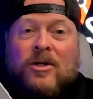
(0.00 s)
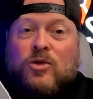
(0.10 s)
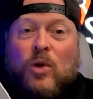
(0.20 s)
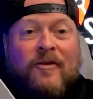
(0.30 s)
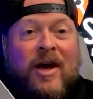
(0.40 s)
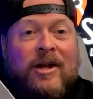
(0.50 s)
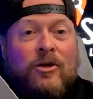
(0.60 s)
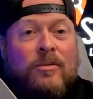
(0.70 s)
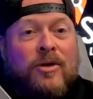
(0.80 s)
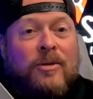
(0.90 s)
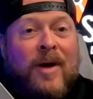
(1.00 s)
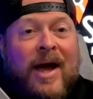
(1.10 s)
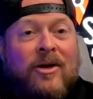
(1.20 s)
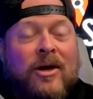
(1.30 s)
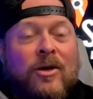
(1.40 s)
So all I've got to do, put a
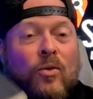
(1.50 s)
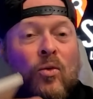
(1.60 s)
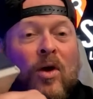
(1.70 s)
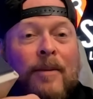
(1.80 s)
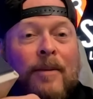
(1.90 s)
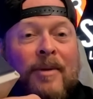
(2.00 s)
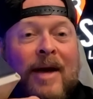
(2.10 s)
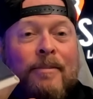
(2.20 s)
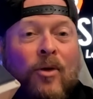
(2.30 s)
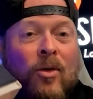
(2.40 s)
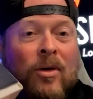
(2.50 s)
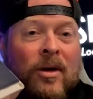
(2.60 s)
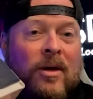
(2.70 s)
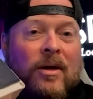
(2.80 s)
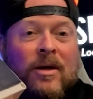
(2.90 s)
bracket on it, run it up a light pole,
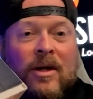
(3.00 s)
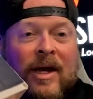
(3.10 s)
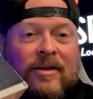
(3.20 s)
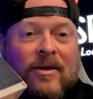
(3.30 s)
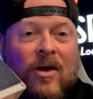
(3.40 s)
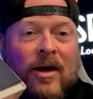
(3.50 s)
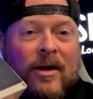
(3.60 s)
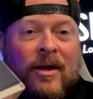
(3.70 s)
connect it on.